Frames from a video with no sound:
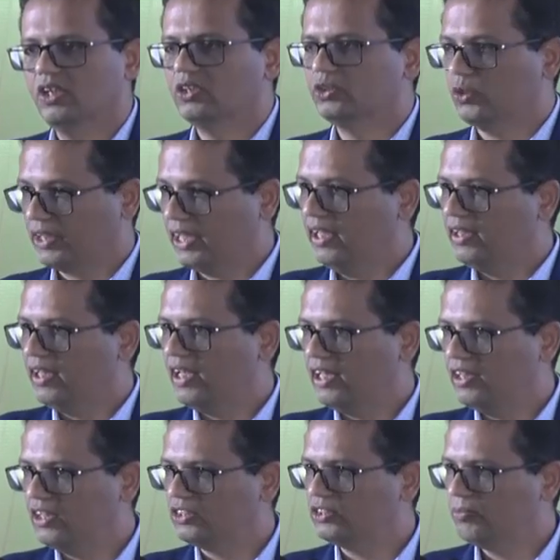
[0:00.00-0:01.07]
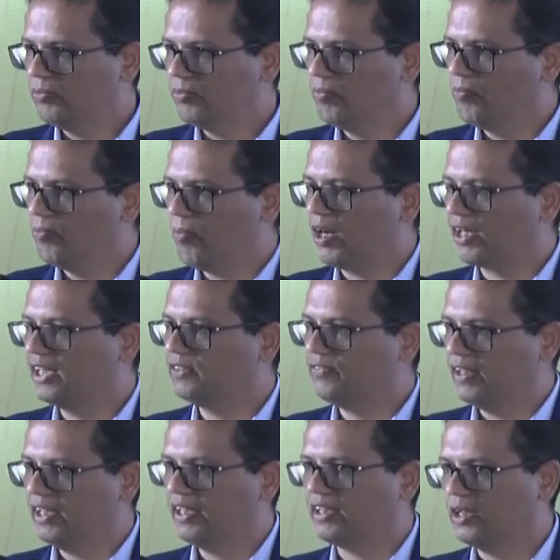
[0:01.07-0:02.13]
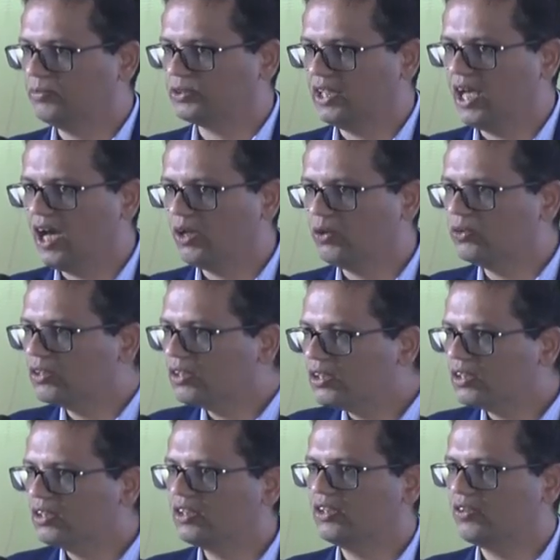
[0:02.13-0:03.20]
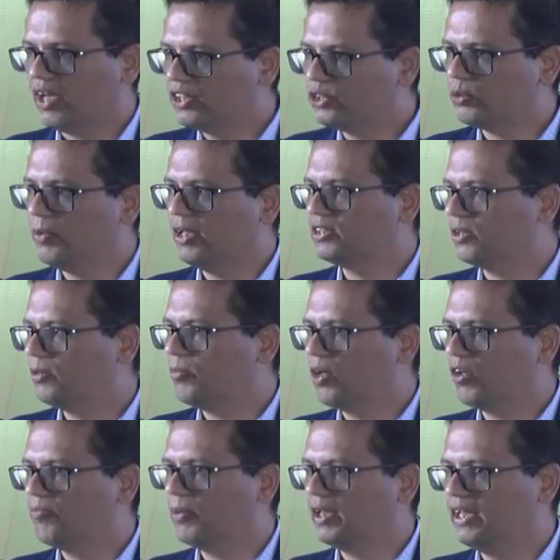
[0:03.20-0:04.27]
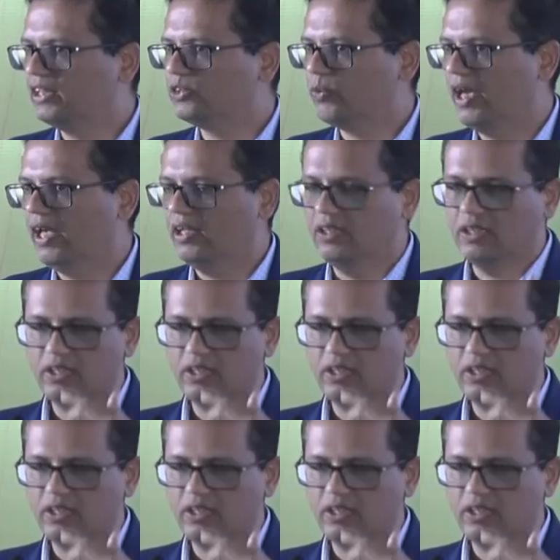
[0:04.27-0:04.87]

So again, there in the markets when it comes down, tries to make some amount of money as well.